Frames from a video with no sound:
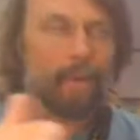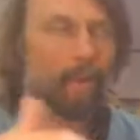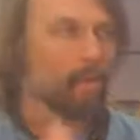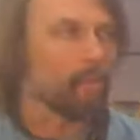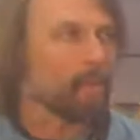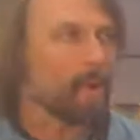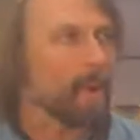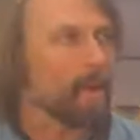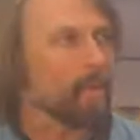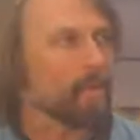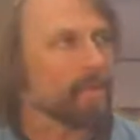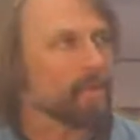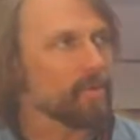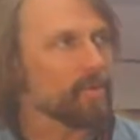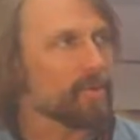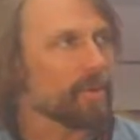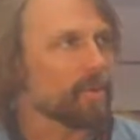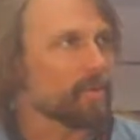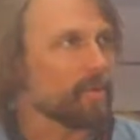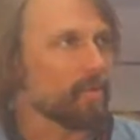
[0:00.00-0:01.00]
own route. When
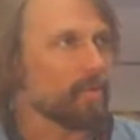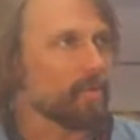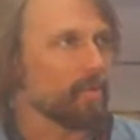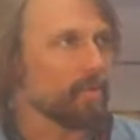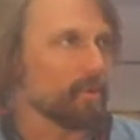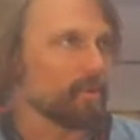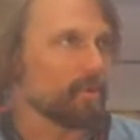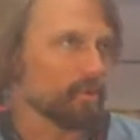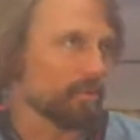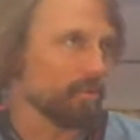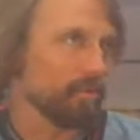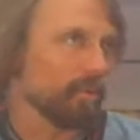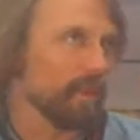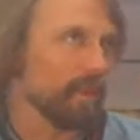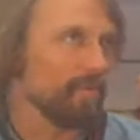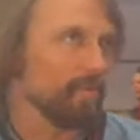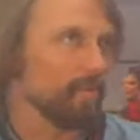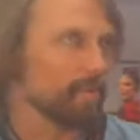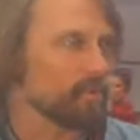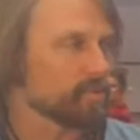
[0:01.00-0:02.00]
you get to a certain
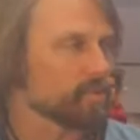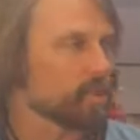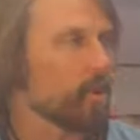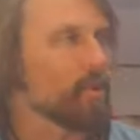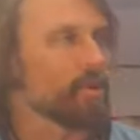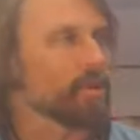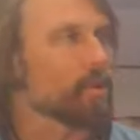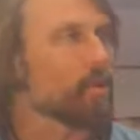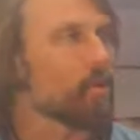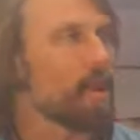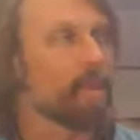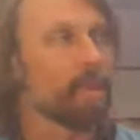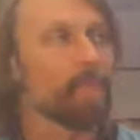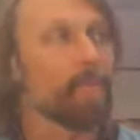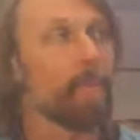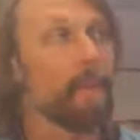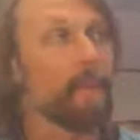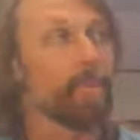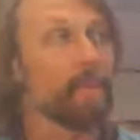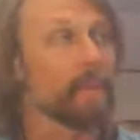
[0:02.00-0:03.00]
level, it was hard to go out in
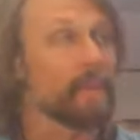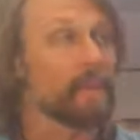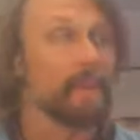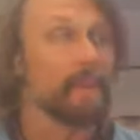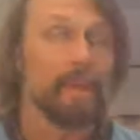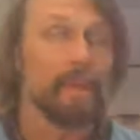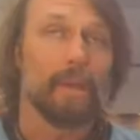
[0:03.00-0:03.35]
public.